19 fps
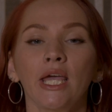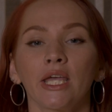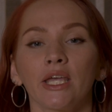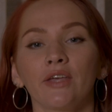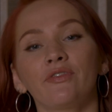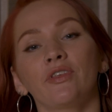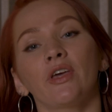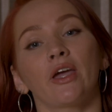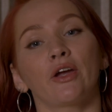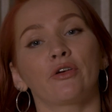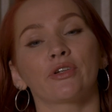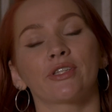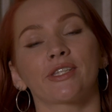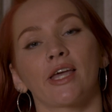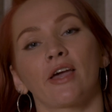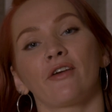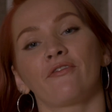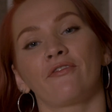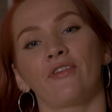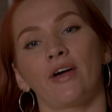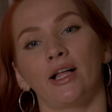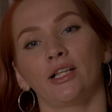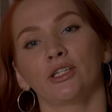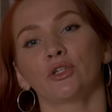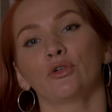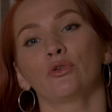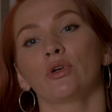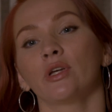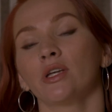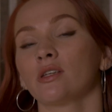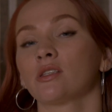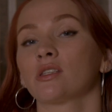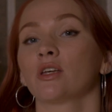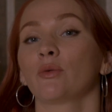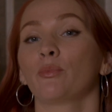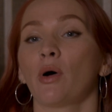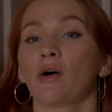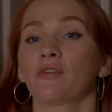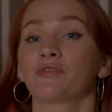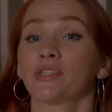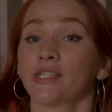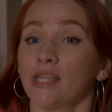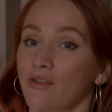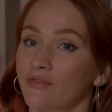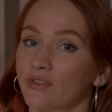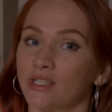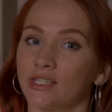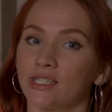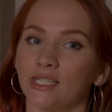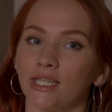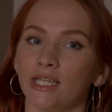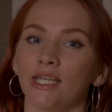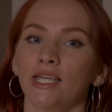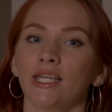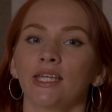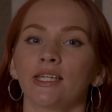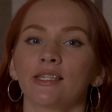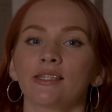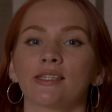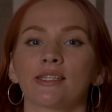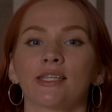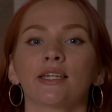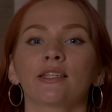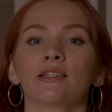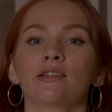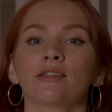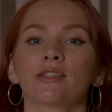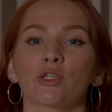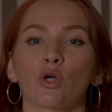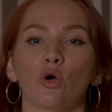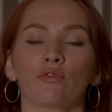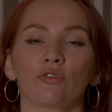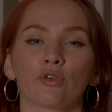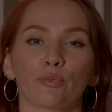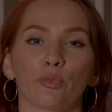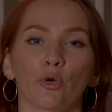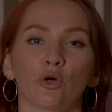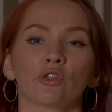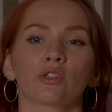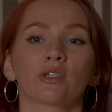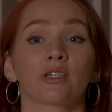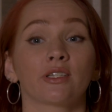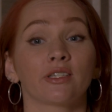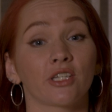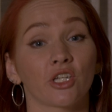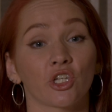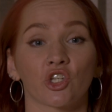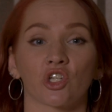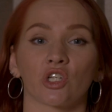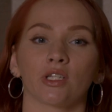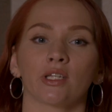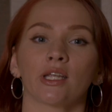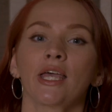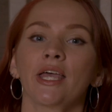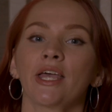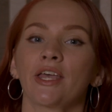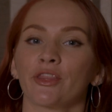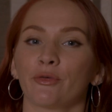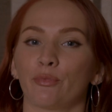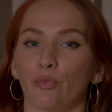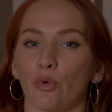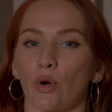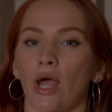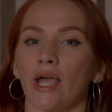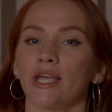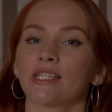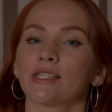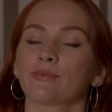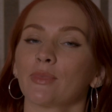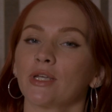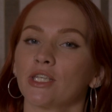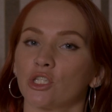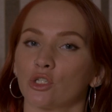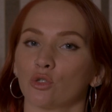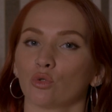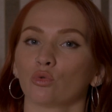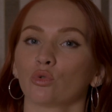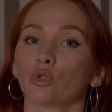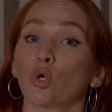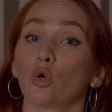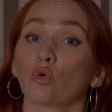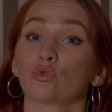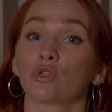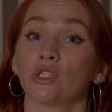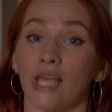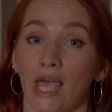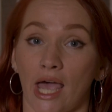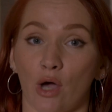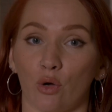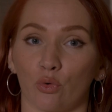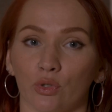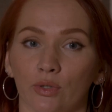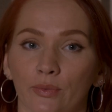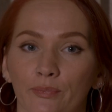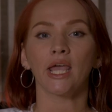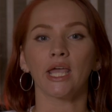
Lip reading: If the RSI value is above 70, it signals overbought condition. The price may soon go down.